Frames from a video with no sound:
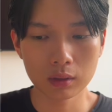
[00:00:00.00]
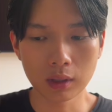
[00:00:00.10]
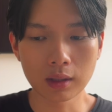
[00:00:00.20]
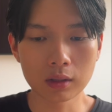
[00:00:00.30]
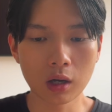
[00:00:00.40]

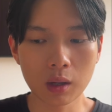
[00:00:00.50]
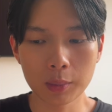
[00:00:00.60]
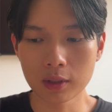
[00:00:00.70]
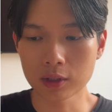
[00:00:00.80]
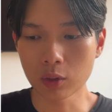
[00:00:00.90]
and then copy
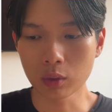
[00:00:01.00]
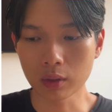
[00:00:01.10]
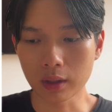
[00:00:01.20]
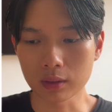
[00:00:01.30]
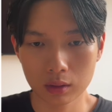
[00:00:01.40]
this
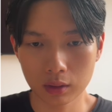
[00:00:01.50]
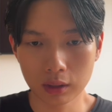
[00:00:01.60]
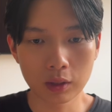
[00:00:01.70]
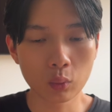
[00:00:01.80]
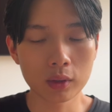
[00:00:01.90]
URL.
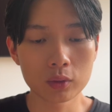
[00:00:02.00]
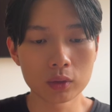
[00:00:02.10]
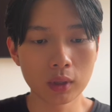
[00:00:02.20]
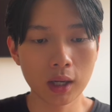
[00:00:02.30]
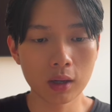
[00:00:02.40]
And then what you
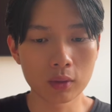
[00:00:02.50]
do now